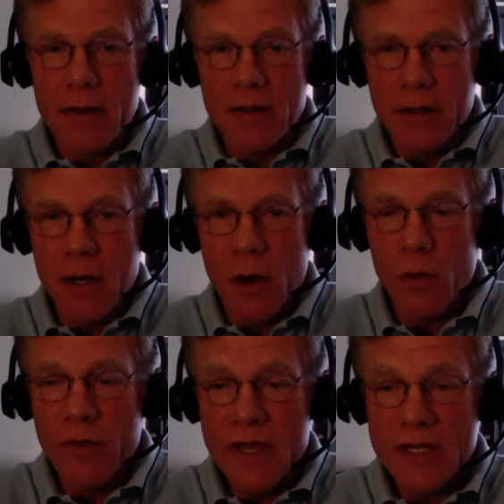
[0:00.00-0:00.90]
you know,
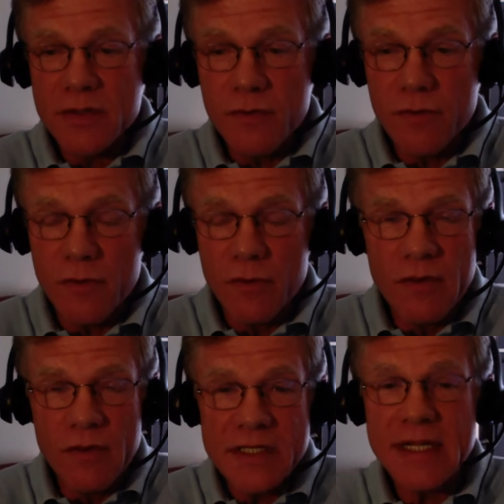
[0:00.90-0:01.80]

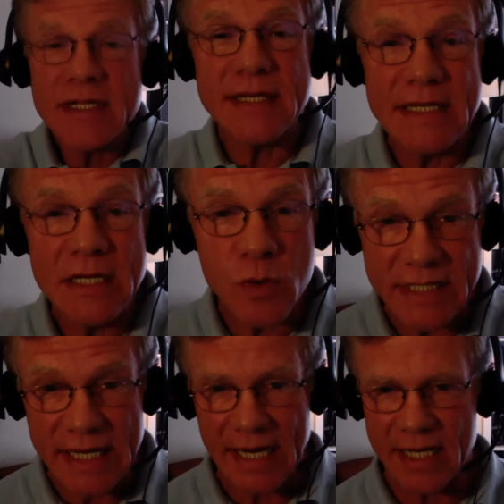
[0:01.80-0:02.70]
isn't this
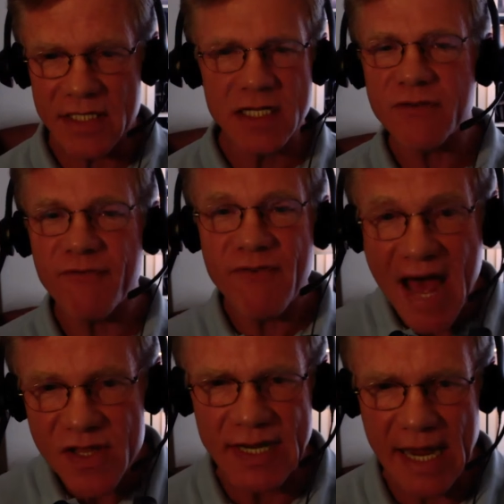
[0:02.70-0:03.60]
interesting? Isn't this
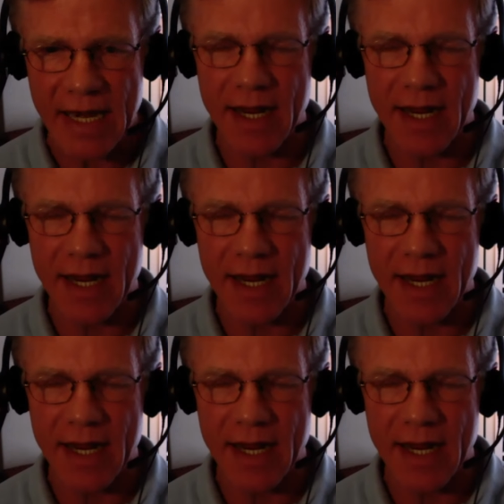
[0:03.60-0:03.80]
fascinating?